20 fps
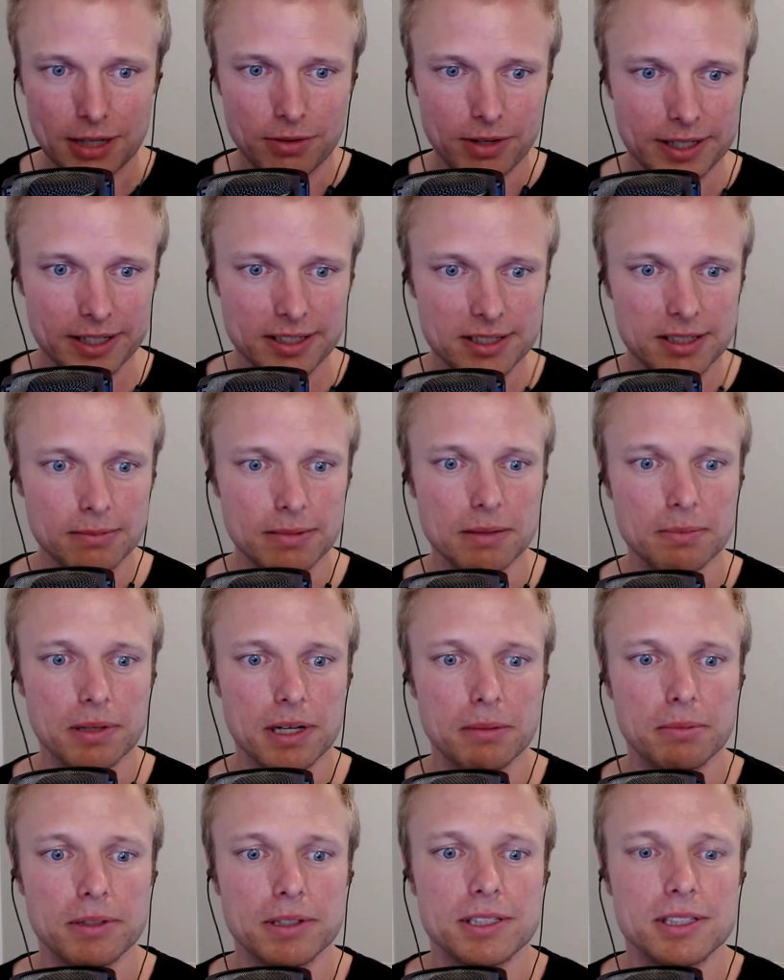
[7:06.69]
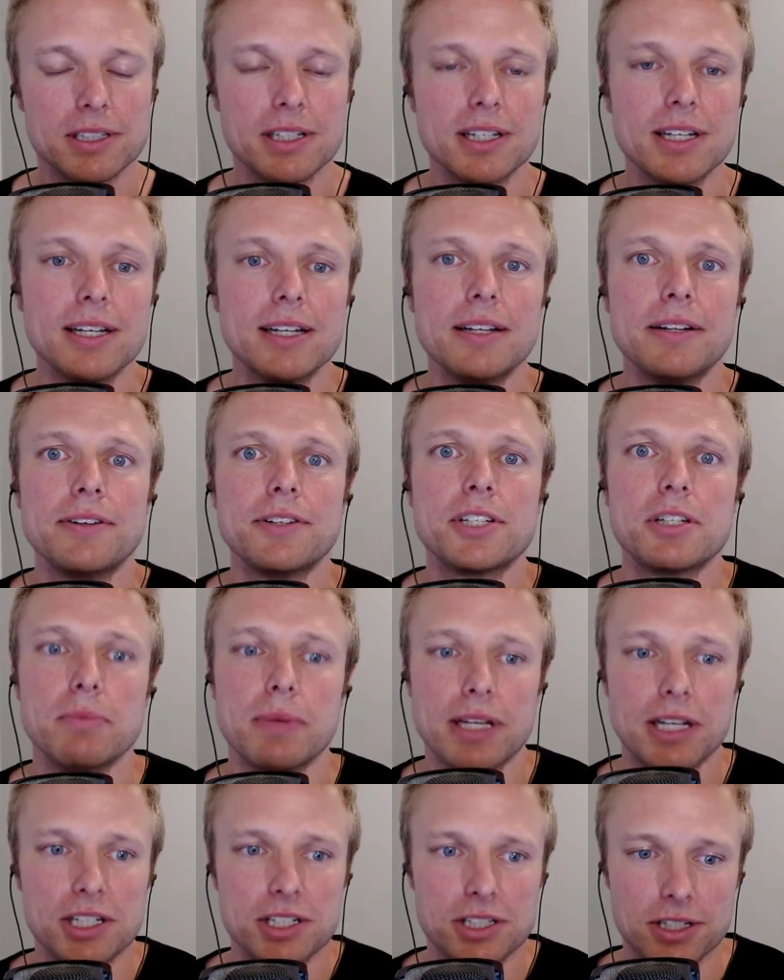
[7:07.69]
ready to be published to
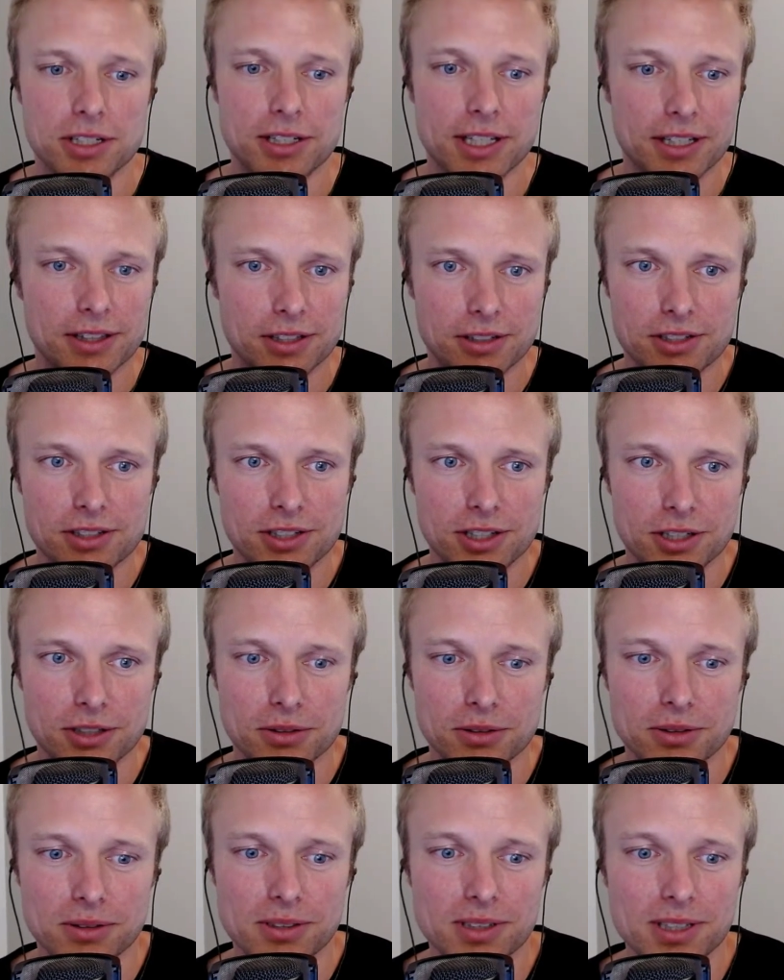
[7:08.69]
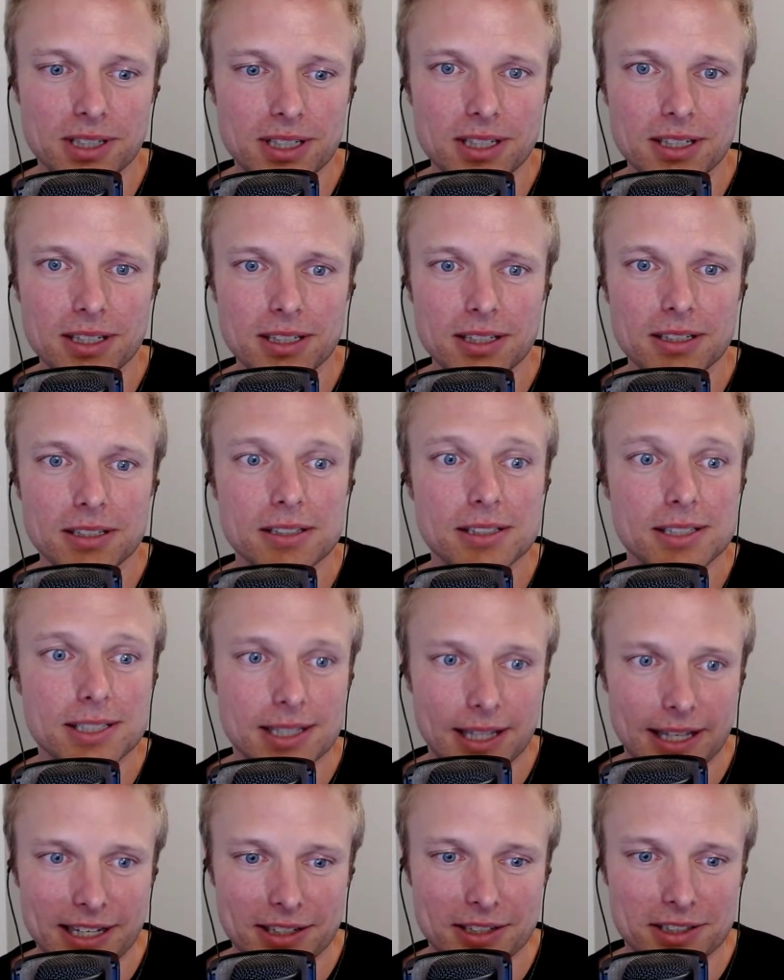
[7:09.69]
make sure that there's no
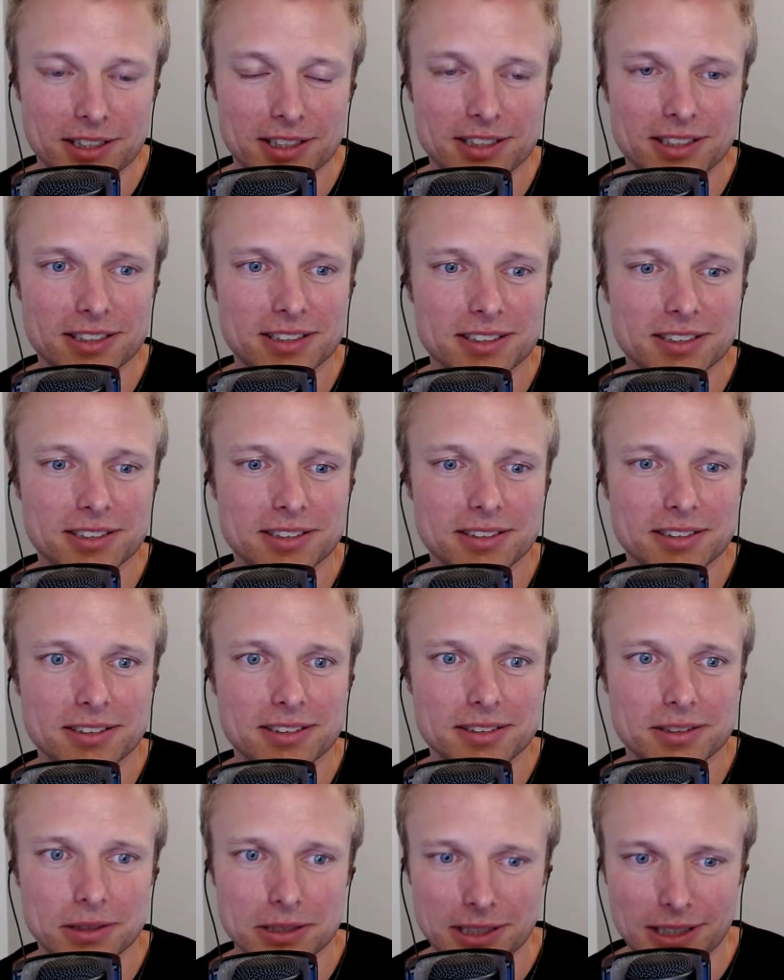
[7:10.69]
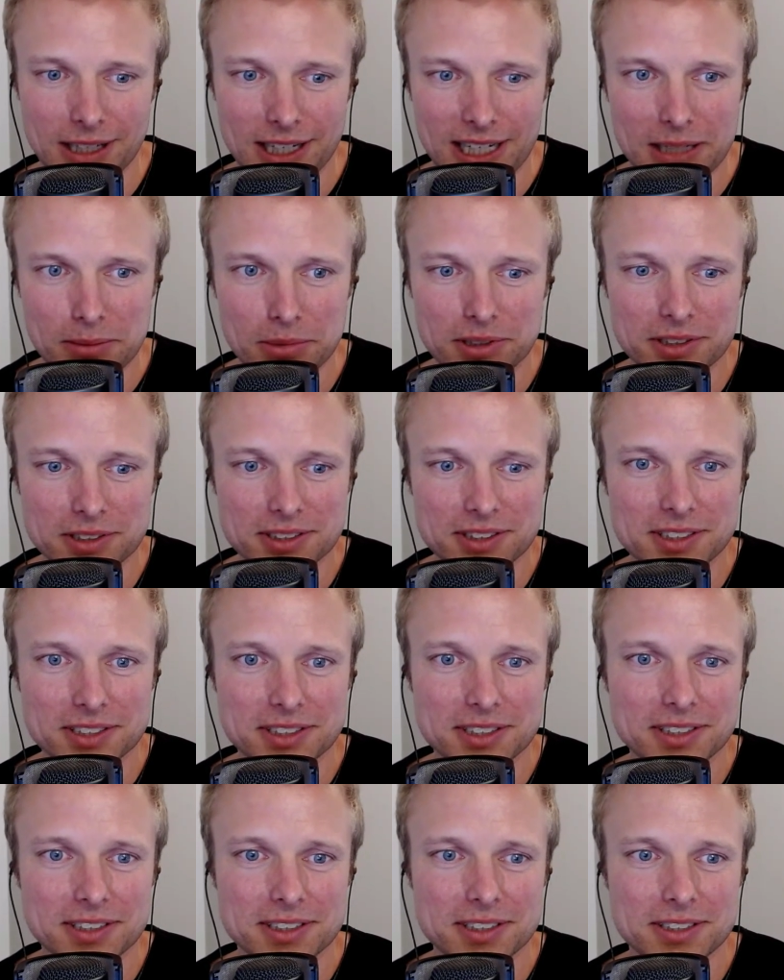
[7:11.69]
slander or libel
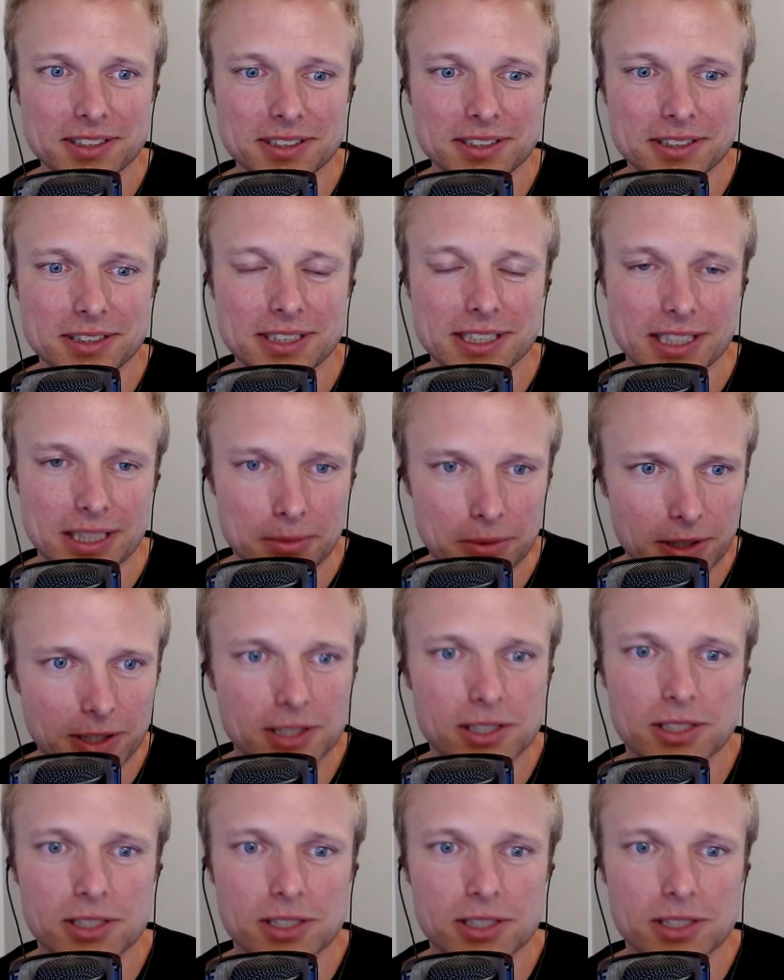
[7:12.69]
in the book.